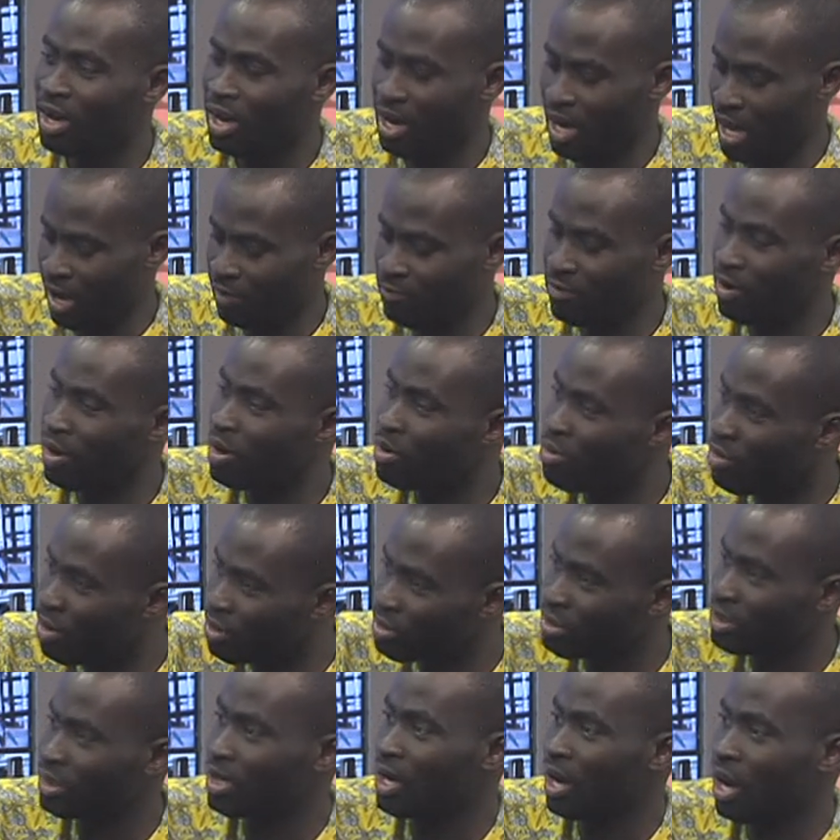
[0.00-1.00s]
are very
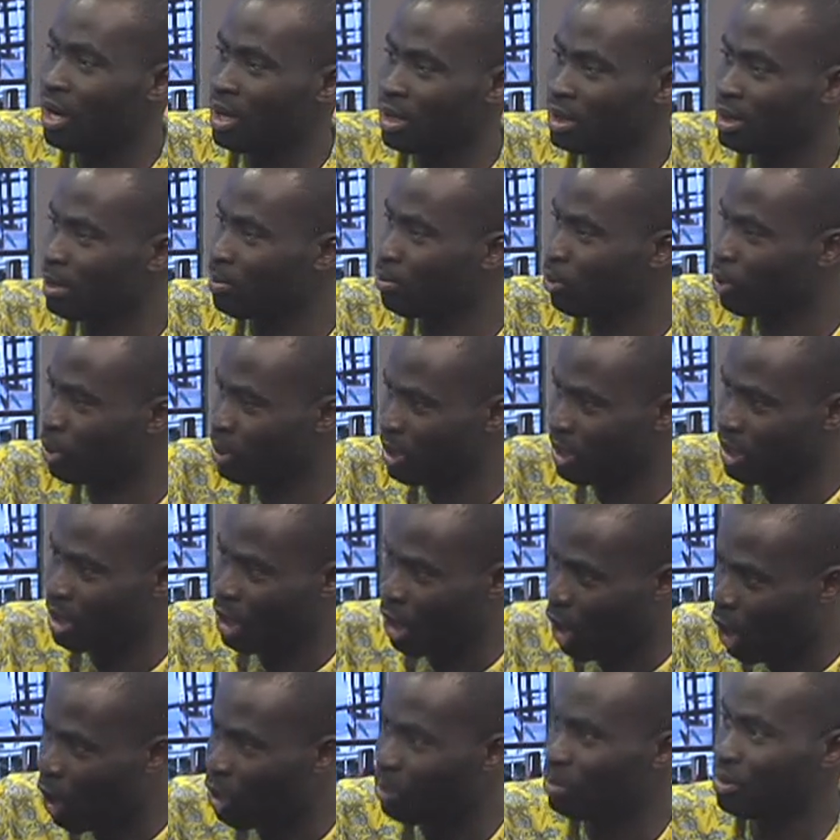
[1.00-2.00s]
critical in the broader
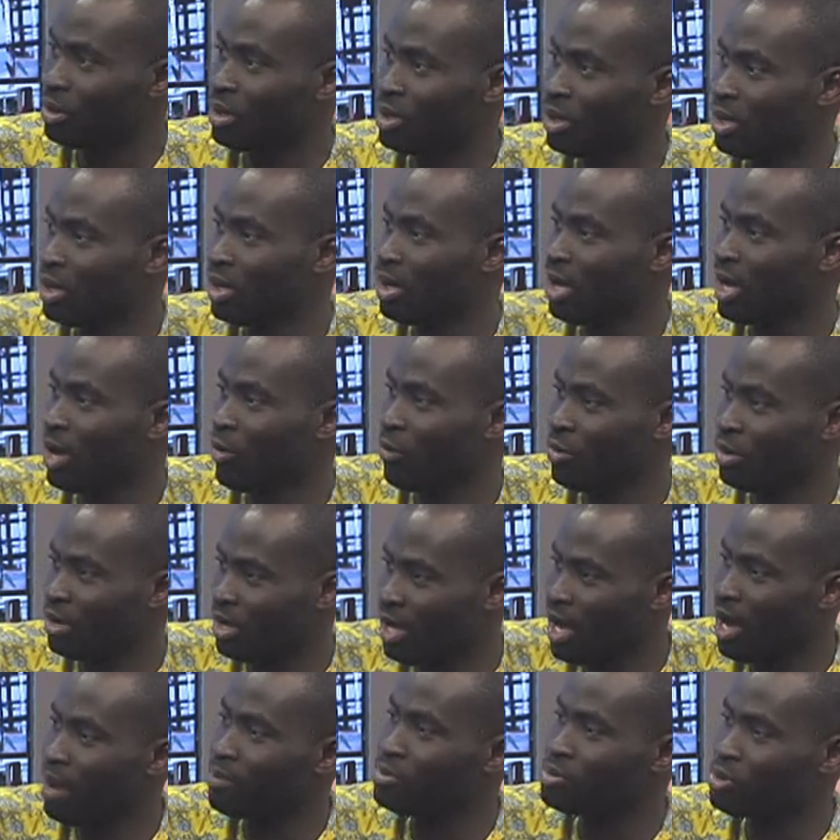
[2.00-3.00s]
economy and when it
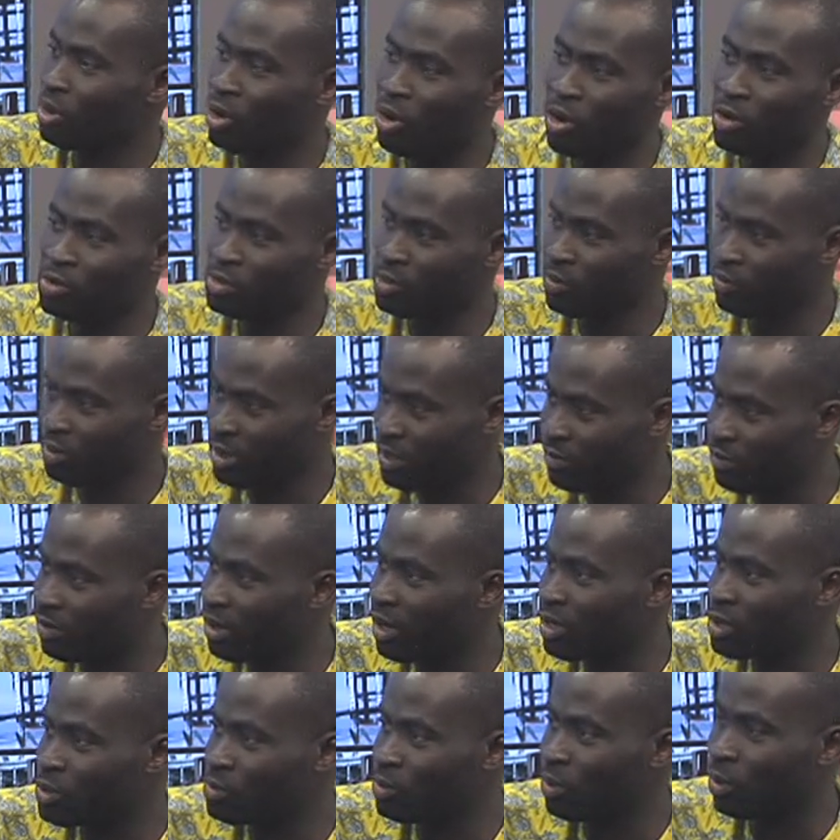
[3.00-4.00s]
comes to cost of living
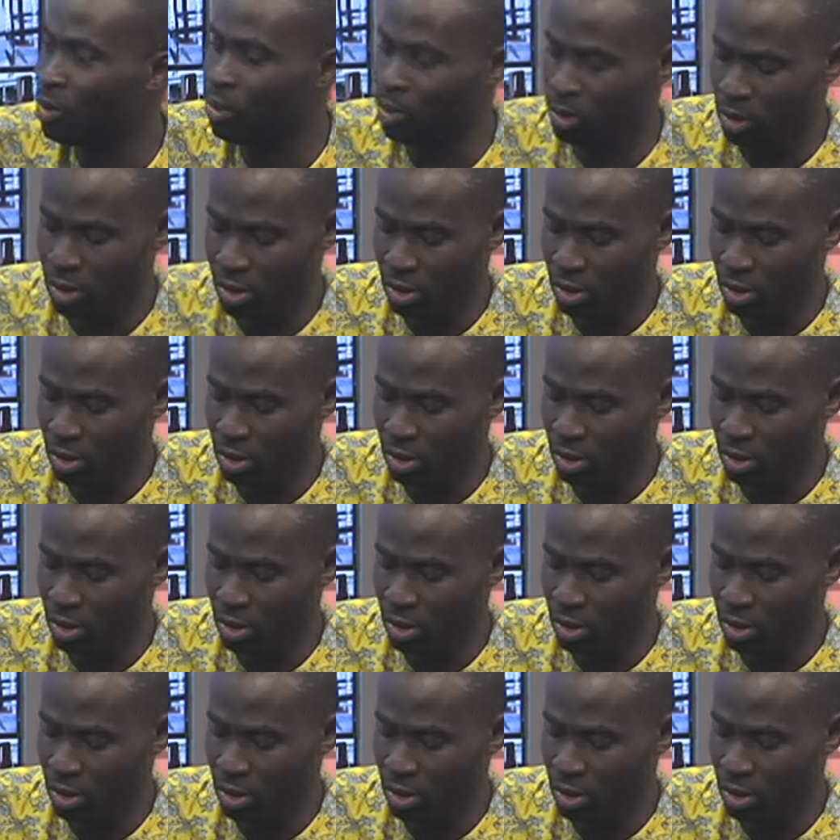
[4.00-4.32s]
as well.